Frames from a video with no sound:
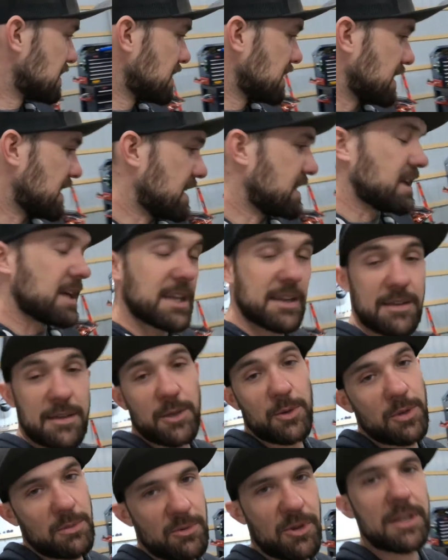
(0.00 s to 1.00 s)
and then
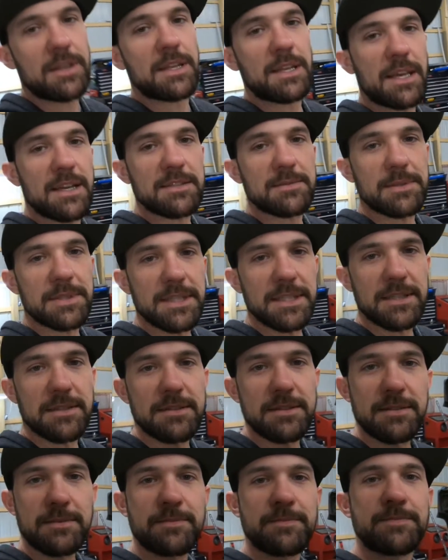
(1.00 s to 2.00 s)
we bring the next one
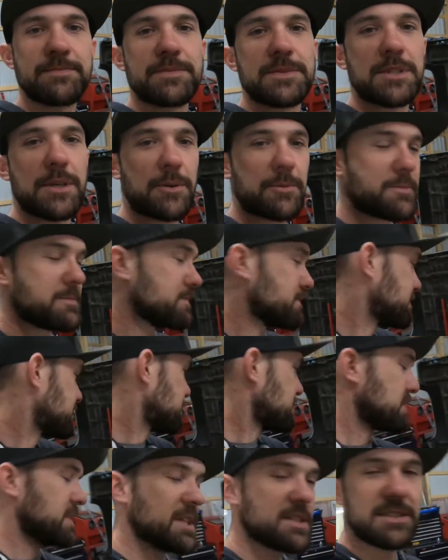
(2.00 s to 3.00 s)
in. So
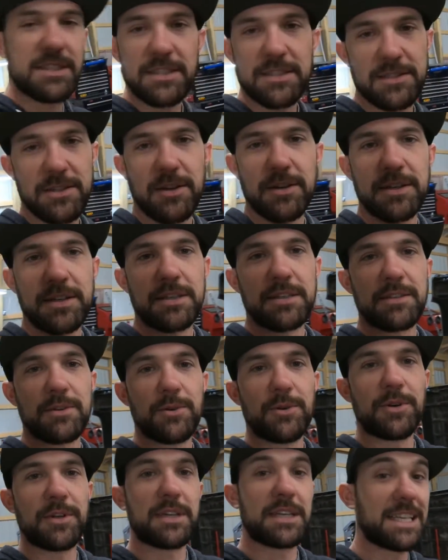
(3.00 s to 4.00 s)
let's get started
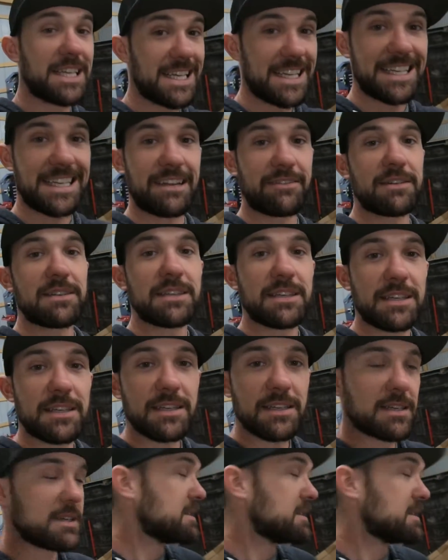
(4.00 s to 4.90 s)
on getting everything